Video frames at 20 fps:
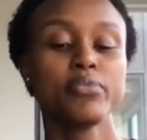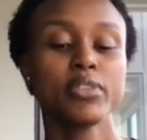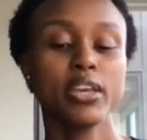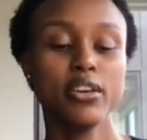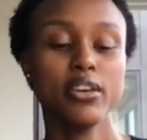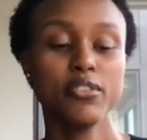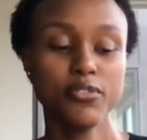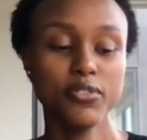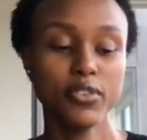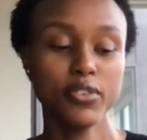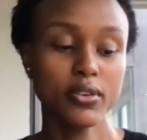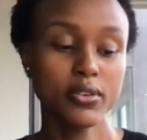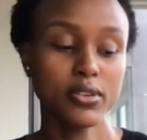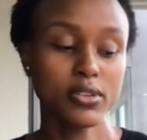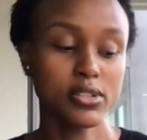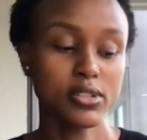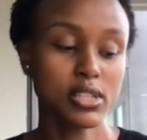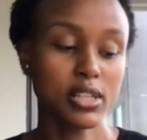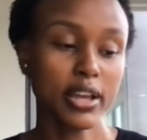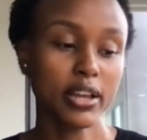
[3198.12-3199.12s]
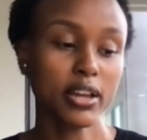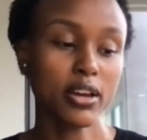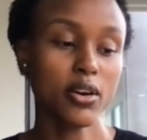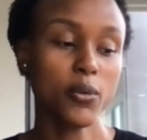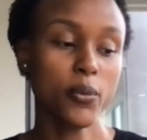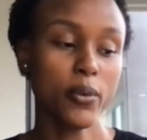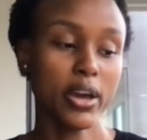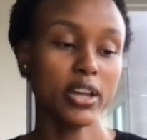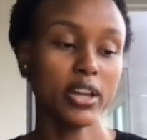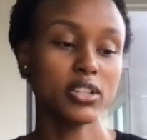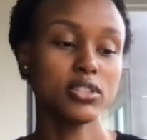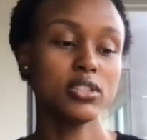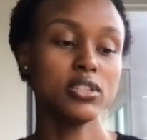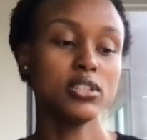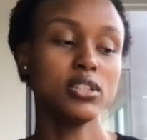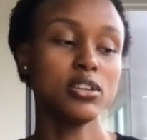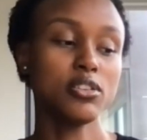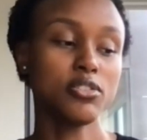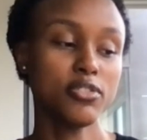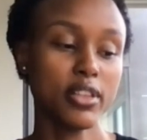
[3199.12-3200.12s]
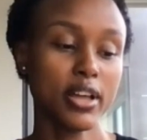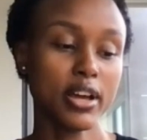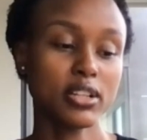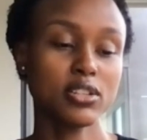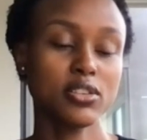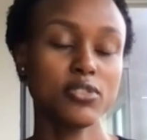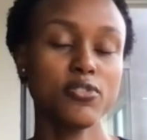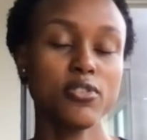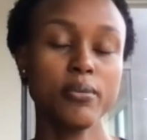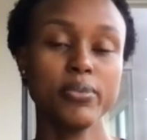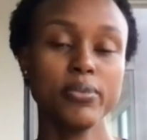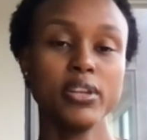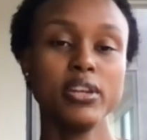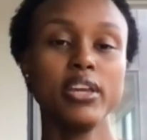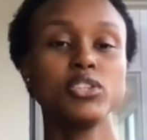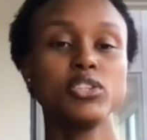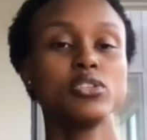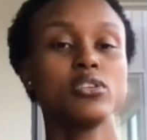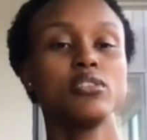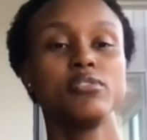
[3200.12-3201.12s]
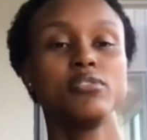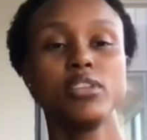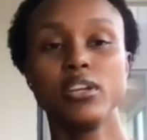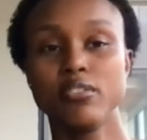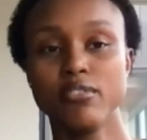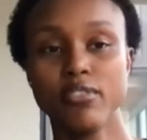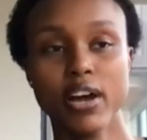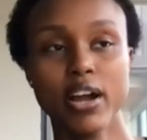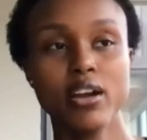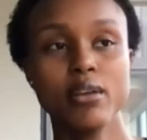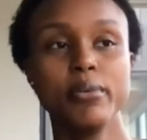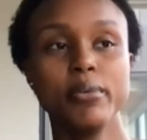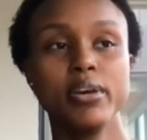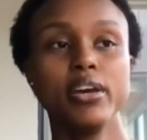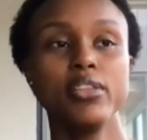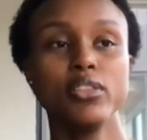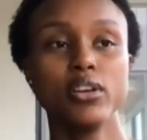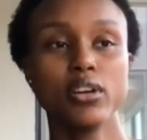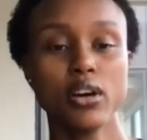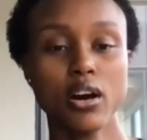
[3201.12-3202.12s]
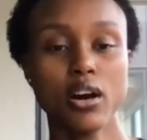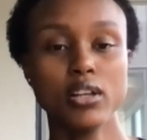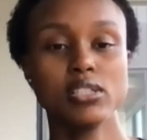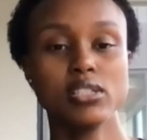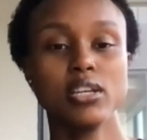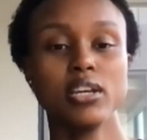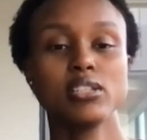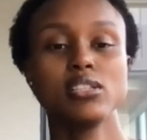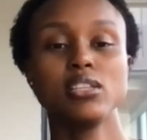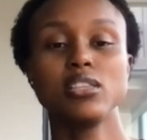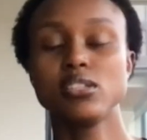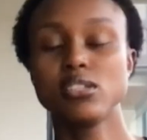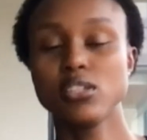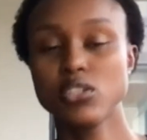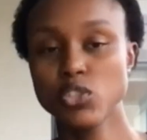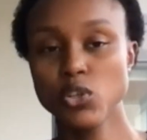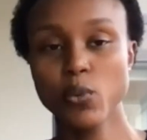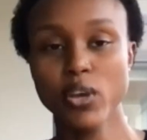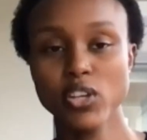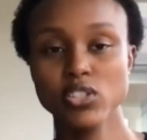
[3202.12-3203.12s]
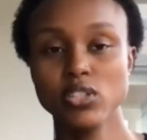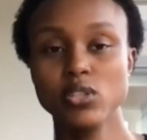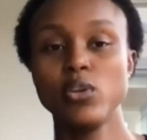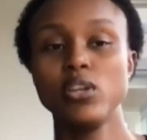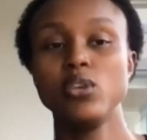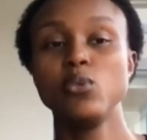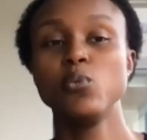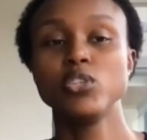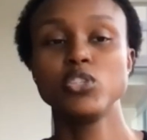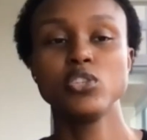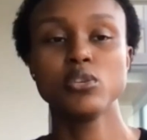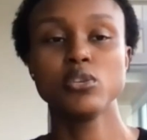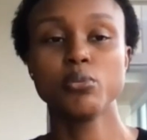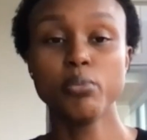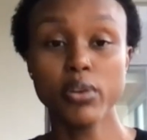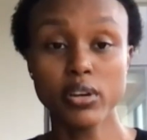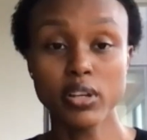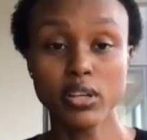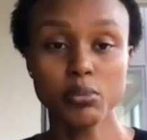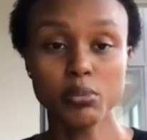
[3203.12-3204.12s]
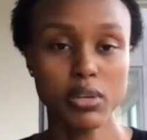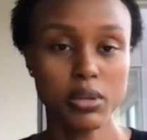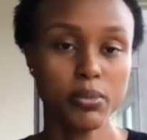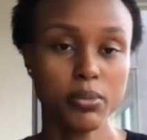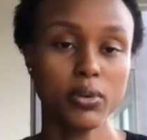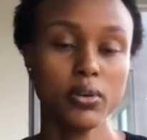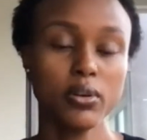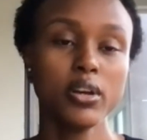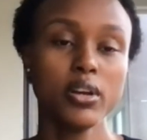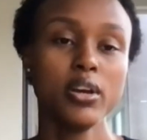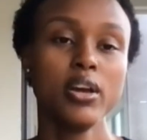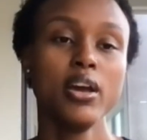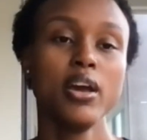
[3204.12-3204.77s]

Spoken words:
it feels like a way to deflect from the nature of the environment and the context and the situation in which you're putting people.